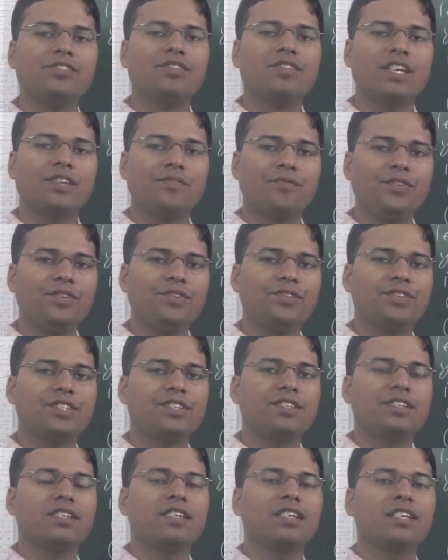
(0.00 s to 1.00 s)
you
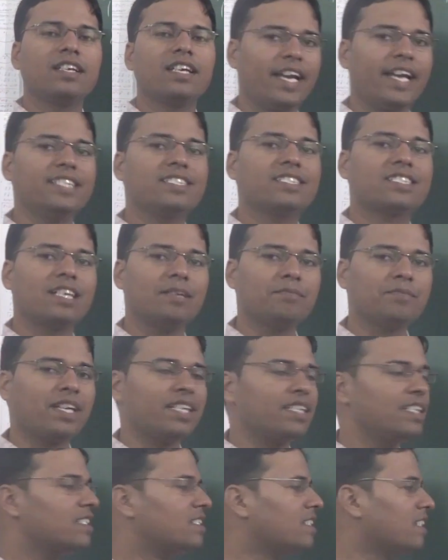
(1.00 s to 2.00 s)
confused in some
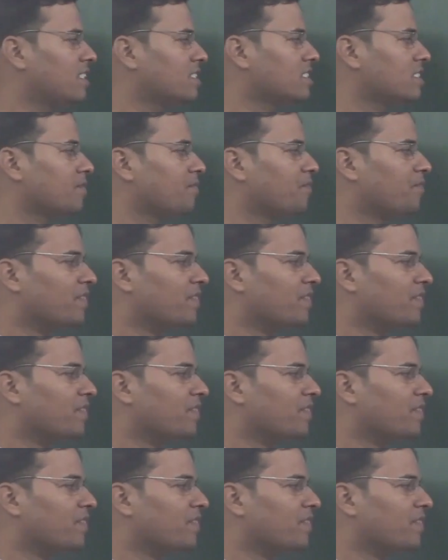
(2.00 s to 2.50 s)
conditions.